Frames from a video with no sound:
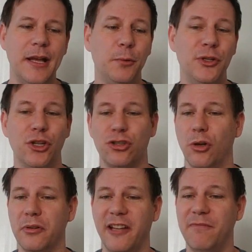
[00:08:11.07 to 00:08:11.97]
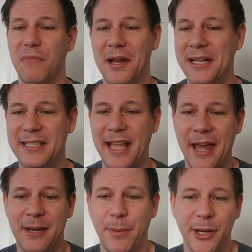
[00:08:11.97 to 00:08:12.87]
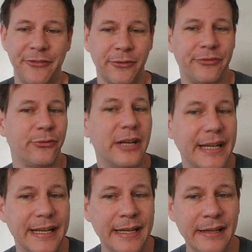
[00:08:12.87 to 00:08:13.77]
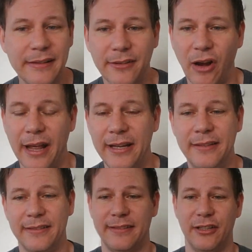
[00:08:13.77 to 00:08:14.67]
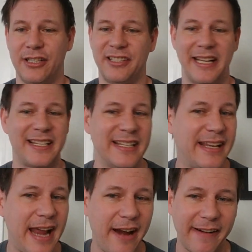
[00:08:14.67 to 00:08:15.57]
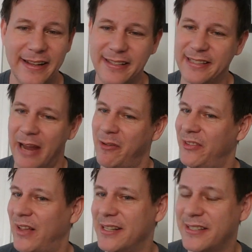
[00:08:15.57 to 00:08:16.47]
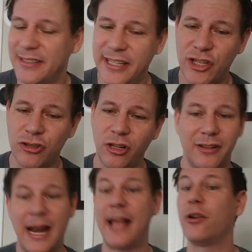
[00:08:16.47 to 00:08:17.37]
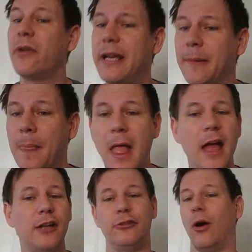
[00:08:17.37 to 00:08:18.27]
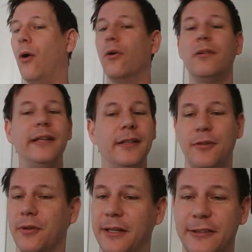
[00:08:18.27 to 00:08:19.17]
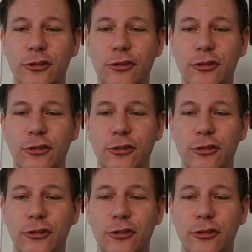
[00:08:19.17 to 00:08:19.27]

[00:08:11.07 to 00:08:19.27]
we just don't give money to anybody for free, right? It's sticks and carrots, everything's conditional, and I agree, totally agree,